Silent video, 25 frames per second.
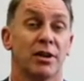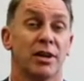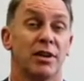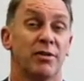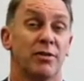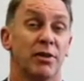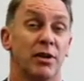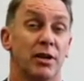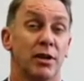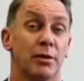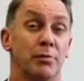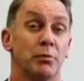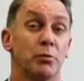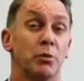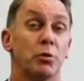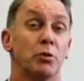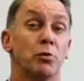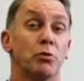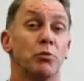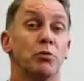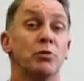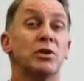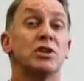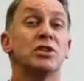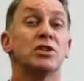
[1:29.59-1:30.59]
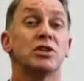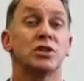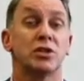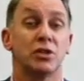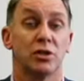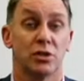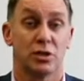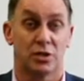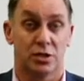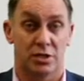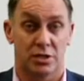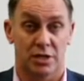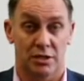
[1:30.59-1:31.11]
if you like, more
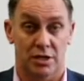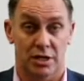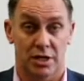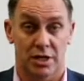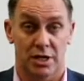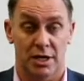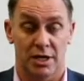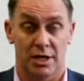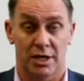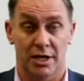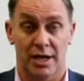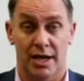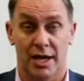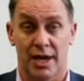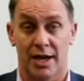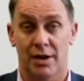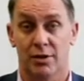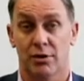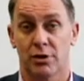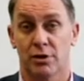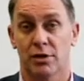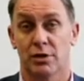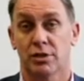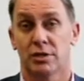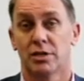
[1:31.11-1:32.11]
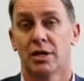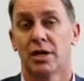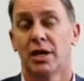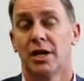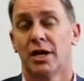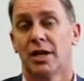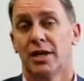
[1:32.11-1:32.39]
research areas.